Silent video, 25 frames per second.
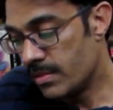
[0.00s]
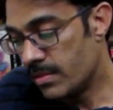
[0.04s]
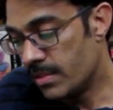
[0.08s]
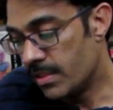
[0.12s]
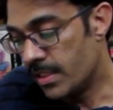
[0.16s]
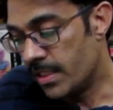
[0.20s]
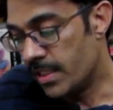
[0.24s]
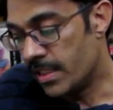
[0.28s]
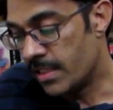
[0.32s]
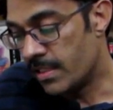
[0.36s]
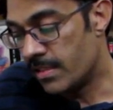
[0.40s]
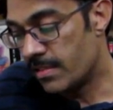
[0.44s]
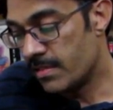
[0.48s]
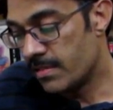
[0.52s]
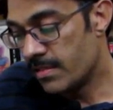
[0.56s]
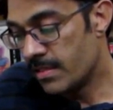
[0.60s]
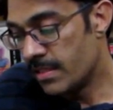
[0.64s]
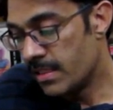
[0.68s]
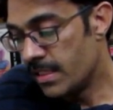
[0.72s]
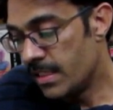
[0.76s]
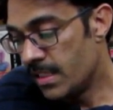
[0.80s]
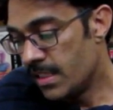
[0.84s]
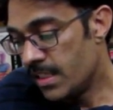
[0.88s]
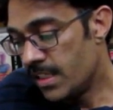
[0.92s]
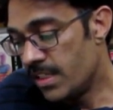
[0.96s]
and
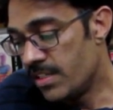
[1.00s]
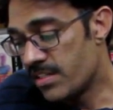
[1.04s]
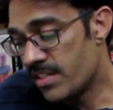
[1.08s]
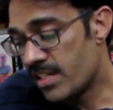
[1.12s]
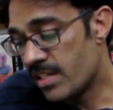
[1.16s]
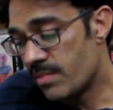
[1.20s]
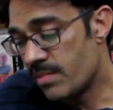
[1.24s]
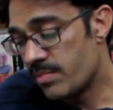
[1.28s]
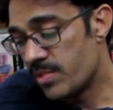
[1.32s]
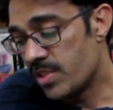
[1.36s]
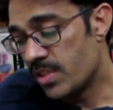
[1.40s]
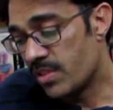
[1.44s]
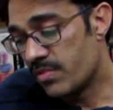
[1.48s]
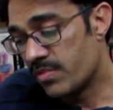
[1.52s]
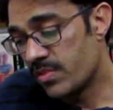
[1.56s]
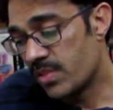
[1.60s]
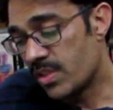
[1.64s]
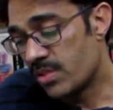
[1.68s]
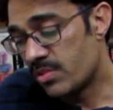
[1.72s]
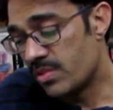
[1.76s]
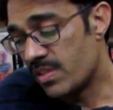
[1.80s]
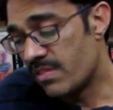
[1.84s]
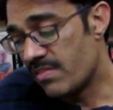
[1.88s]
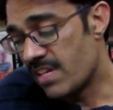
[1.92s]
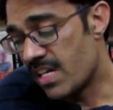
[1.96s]
in terms of
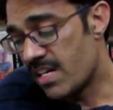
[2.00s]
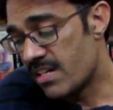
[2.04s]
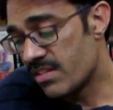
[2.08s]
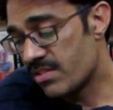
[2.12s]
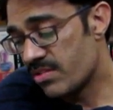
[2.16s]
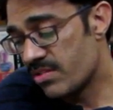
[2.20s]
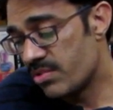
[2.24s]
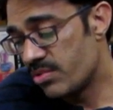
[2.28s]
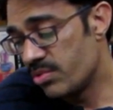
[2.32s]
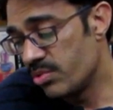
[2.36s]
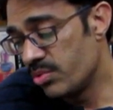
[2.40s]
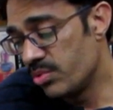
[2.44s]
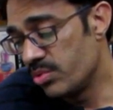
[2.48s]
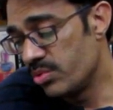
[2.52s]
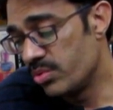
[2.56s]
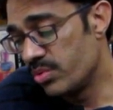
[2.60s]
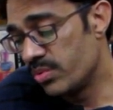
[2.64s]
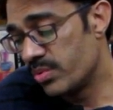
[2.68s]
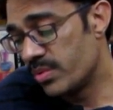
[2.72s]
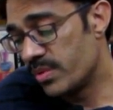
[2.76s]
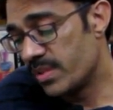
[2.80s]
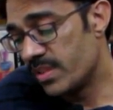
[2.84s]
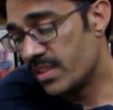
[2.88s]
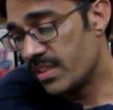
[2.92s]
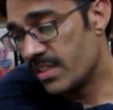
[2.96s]
coronavirus
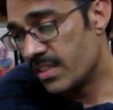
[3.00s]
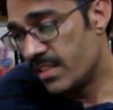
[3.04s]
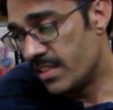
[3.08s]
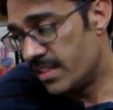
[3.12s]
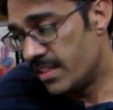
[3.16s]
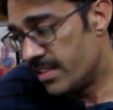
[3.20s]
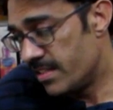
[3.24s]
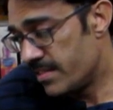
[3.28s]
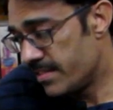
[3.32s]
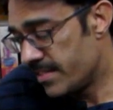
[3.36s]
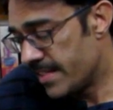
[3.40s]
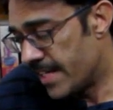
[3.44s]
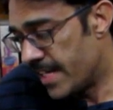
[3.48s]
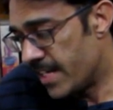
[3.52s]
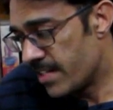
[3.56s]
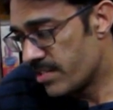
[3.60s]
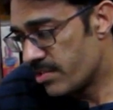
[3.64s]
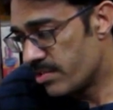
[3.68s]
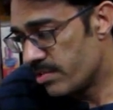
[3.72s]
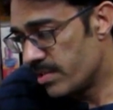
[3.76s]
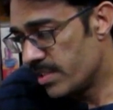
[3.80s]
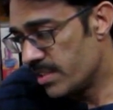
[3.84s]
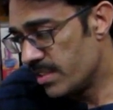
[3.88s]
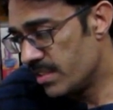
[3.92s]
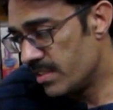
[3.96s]
2 it's
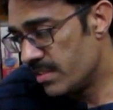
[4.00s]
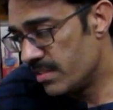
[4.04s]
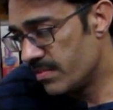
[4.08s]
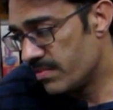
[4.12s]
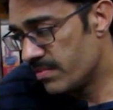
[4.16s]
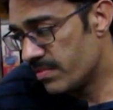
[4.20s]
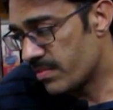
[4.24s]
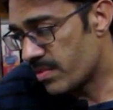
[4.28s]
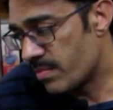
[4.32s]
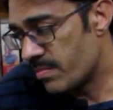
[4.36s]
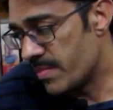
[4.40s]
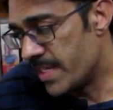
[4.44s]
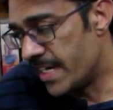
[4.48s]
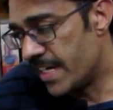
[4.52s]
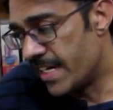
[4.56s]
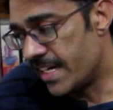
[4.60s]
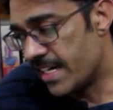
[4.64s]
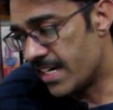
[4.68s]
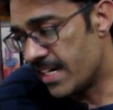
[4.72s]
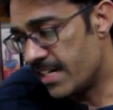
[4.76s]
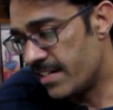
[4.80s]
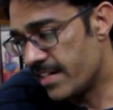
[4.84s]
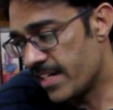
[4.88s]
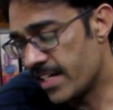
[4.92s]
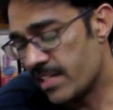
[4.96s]
actually from data
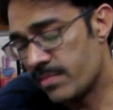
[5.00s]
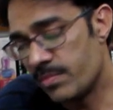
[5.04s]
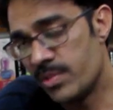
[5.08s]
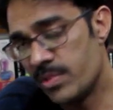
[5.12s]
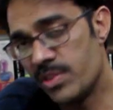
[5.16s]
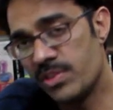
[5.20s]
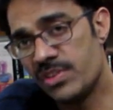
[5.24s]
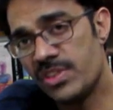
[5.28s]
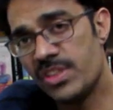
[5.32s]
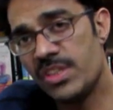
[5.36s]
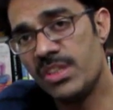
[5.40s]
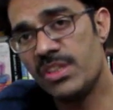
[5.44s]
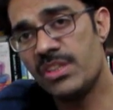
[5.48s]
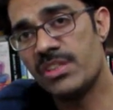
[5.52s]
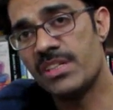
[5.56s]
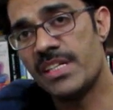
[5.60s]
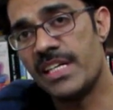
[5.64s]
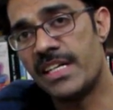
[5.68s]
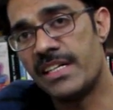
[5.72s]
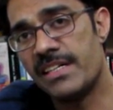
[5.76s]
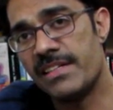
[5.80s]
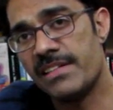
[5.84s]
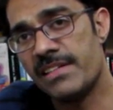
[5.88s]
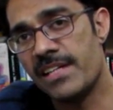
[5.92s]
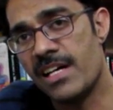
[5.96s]
it has been seen
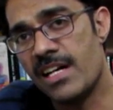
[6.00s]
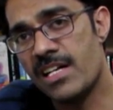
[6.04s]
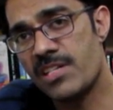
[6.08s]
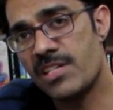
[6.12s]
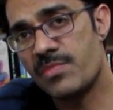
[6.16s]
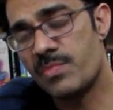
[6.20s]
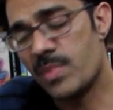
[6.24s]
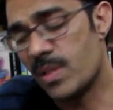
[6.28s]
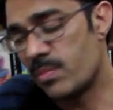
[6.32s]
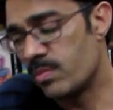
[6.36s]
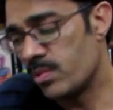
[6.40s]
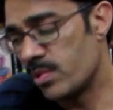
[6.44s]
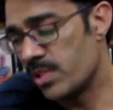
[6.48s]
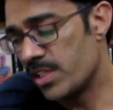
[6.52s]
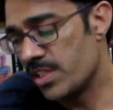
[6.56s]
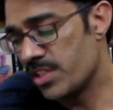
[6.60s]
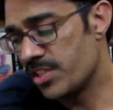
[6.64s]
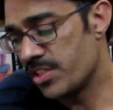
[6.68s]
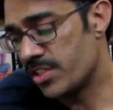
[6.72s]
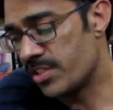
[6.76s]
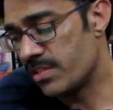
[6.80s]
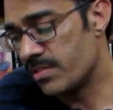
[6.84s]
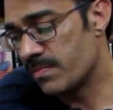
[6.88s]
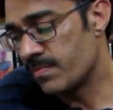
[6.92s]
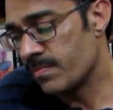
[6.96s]
that large
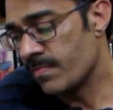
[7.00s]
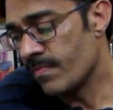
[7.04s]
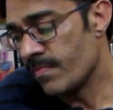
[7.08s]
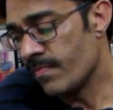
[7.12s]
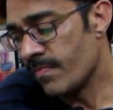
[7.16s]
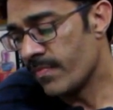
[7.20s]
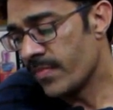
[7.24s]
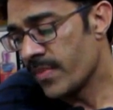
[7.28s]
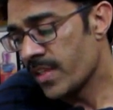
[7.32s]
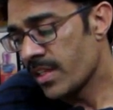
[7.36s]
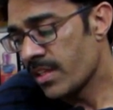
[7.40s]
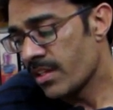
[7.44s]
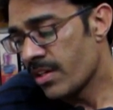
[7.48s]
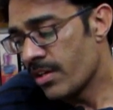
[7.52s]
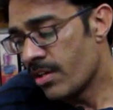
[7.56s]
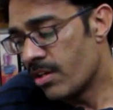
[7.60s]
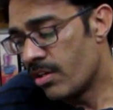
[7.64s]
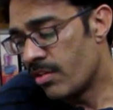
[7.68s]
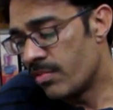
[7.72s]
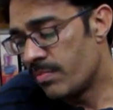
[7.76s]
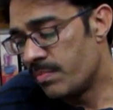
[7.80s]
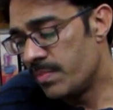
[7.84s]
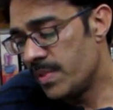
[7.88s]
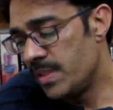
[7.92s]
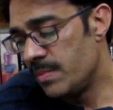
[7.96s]
population
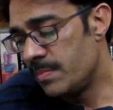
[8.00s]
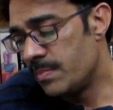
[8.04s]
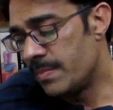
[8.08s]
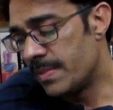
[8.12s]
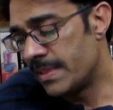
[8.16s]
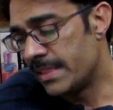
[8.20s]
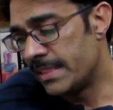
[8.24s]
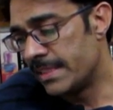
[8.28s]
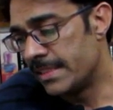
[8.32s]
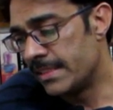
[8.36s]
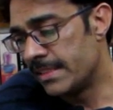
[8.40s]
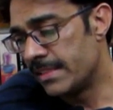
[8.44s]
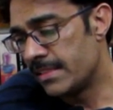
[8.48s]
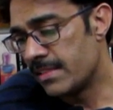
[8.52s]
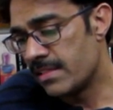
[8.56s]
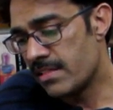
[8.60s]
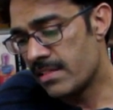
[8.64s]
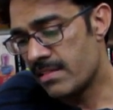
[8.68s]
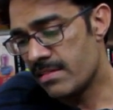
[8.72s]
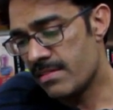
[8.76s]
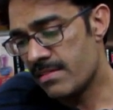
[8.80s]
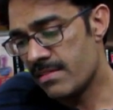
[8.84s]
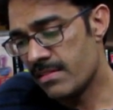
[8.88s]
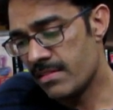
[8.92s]
of people is